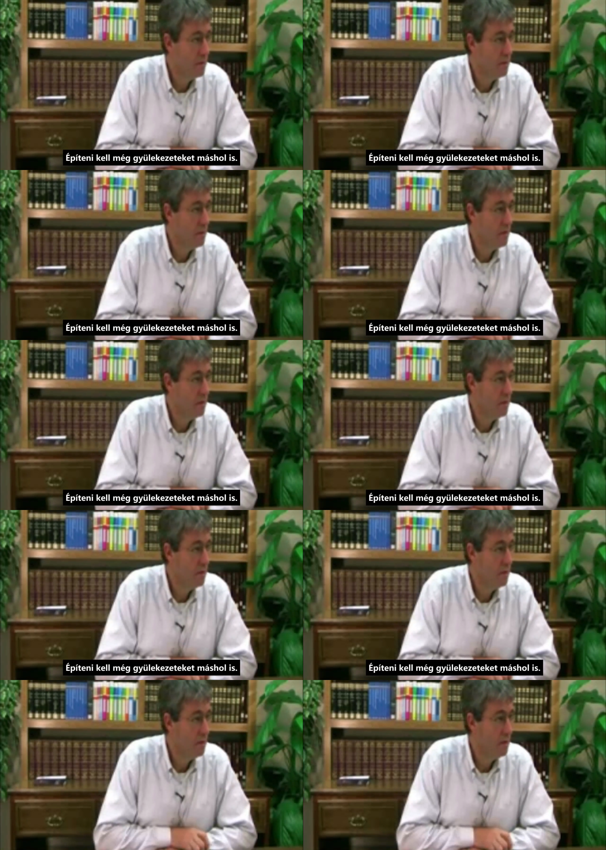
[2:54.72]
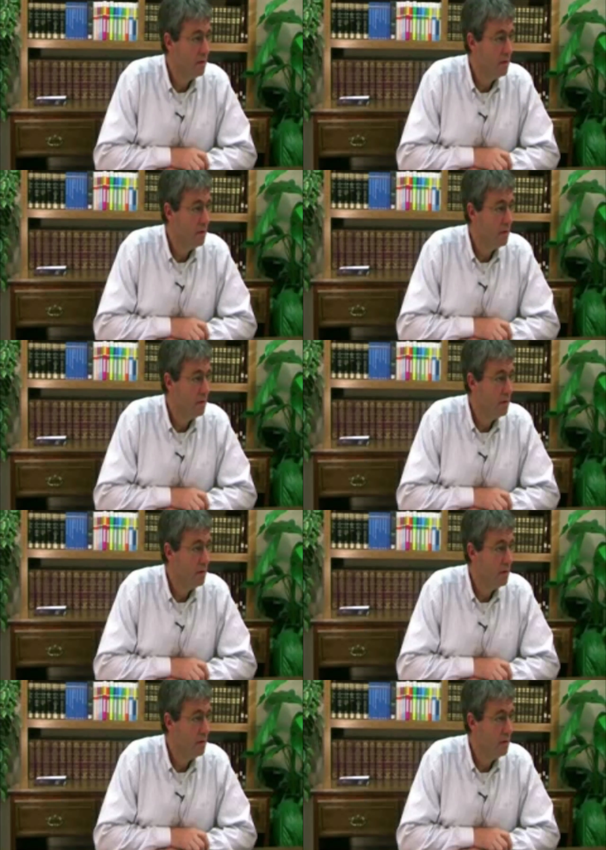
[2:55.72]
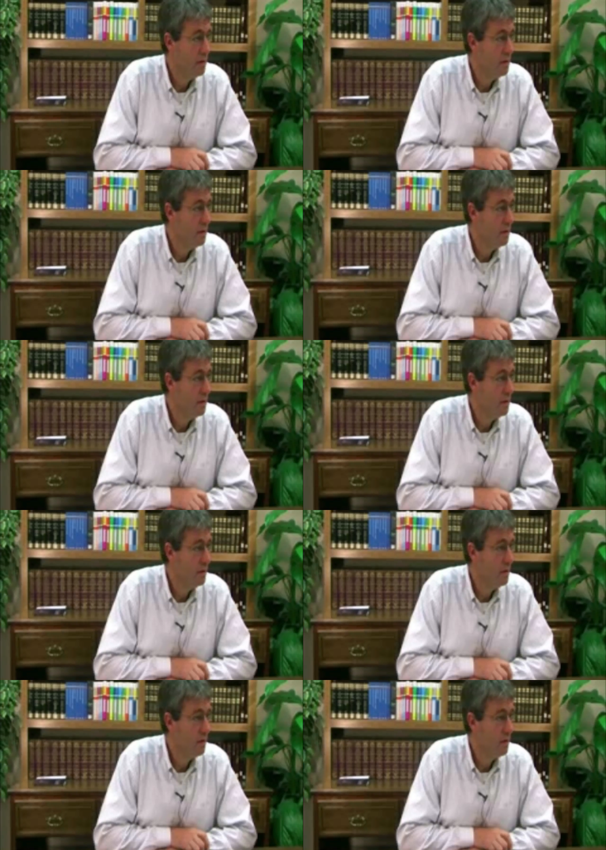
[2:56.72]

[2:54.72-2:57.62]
(silence)